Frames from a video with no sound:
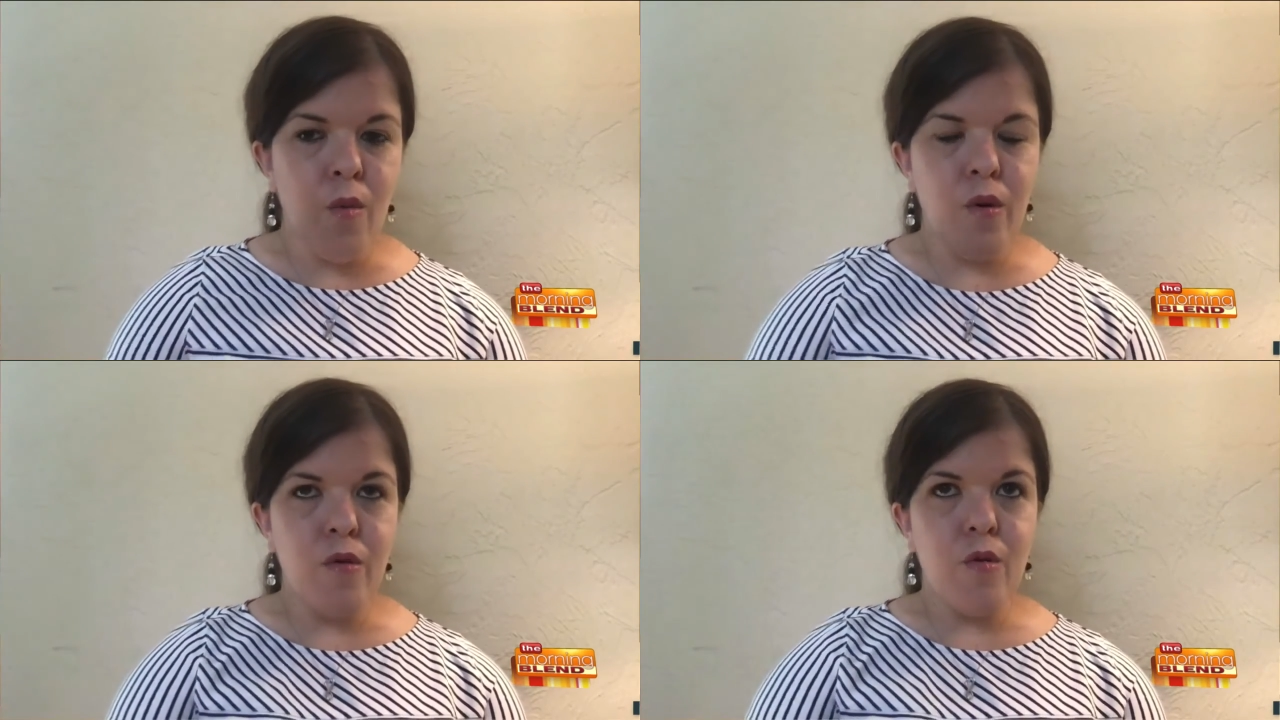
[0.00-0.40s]

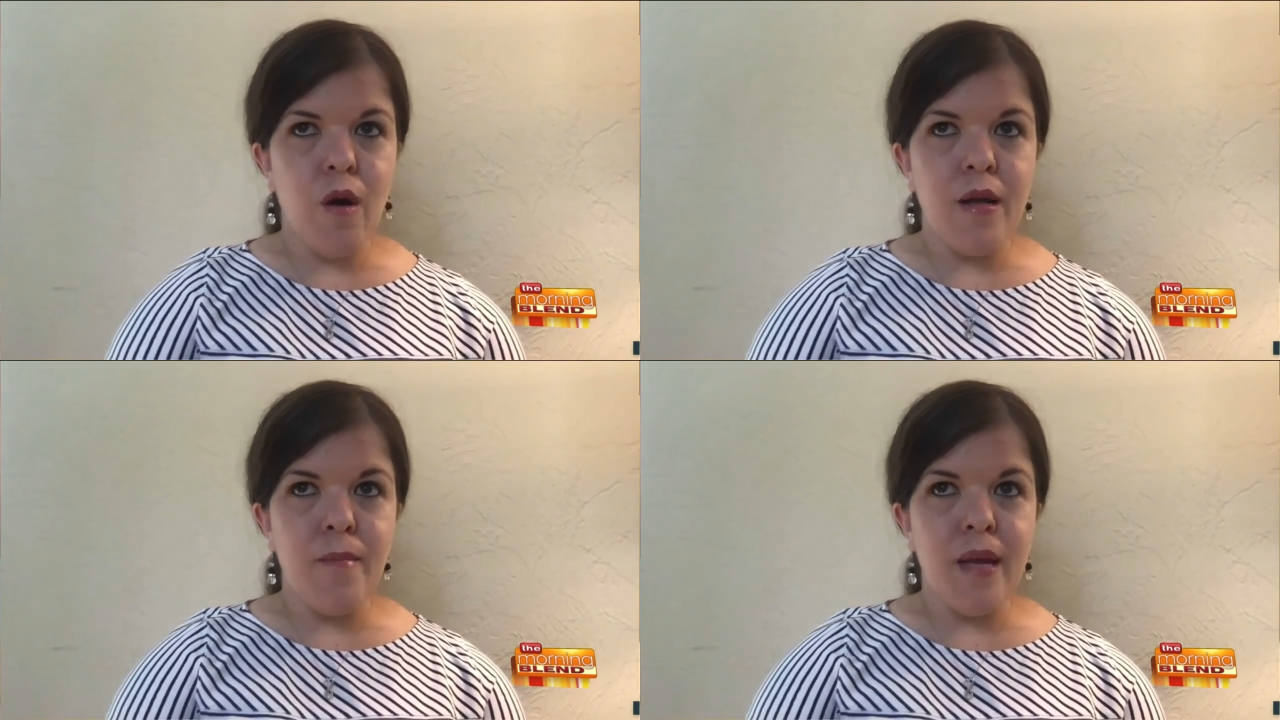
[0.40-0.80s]
we would
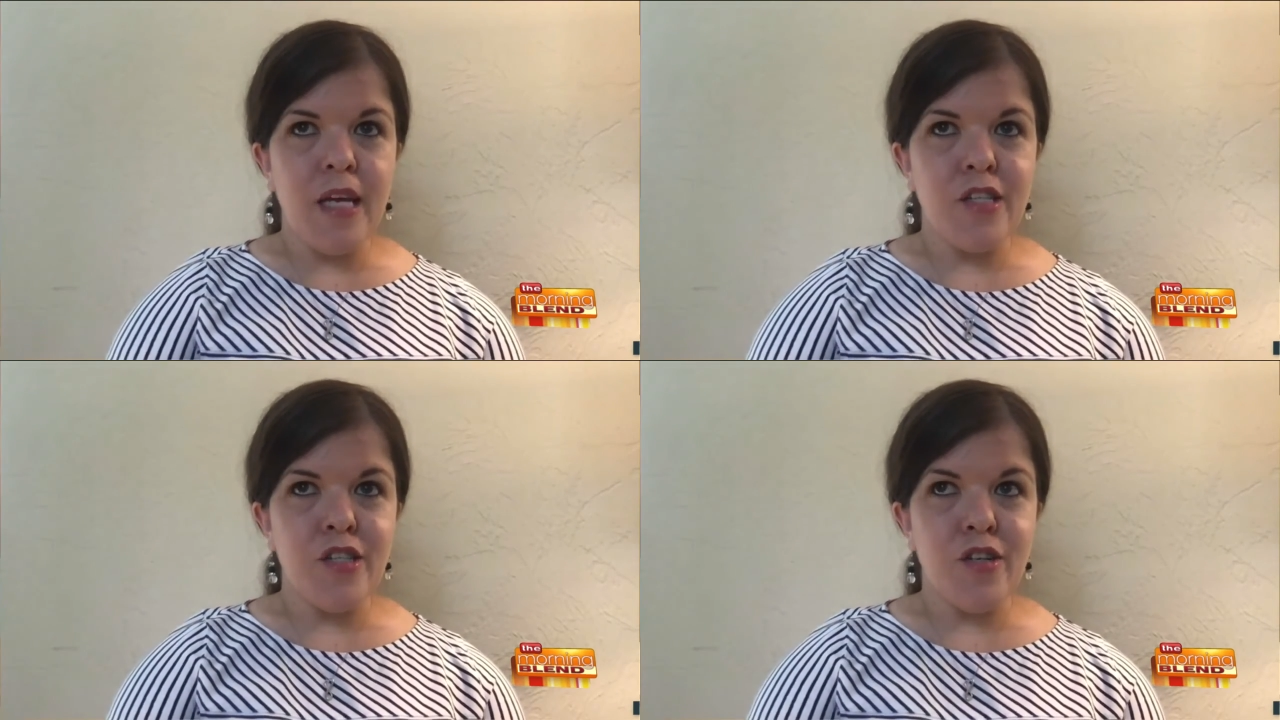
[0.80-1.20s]
want to
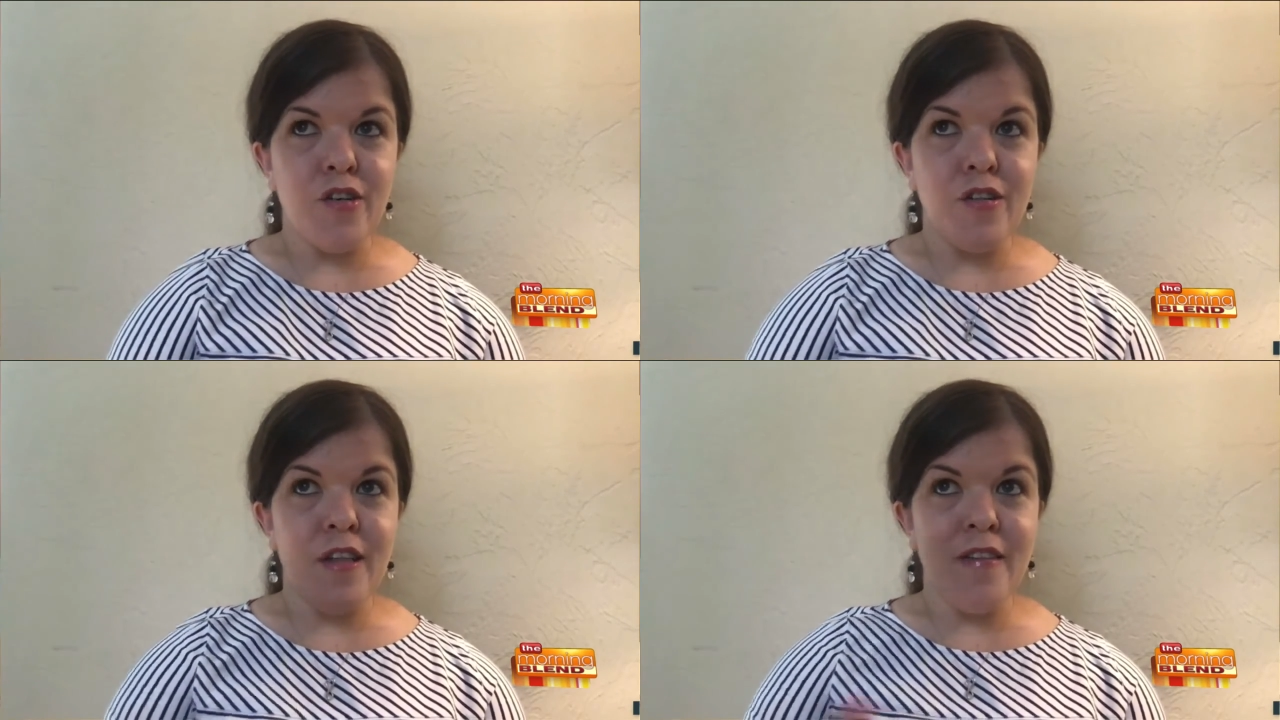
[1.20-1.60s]
make
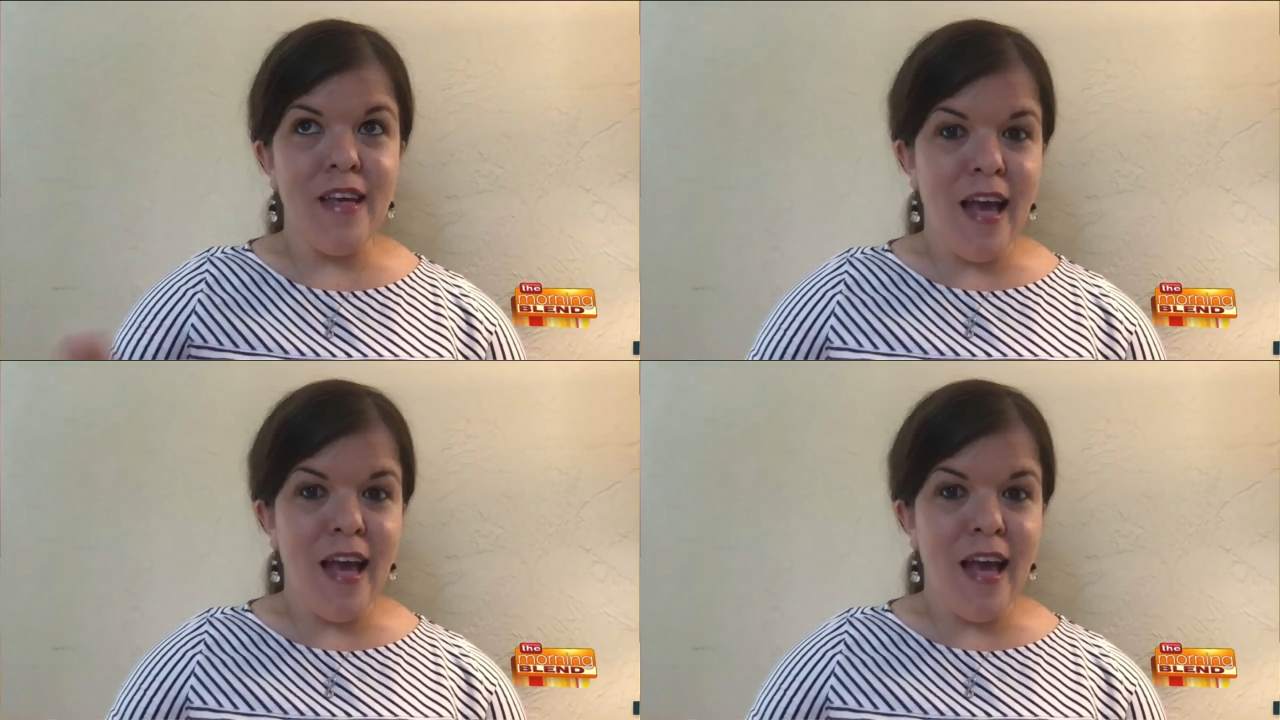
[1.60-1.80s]
sure that the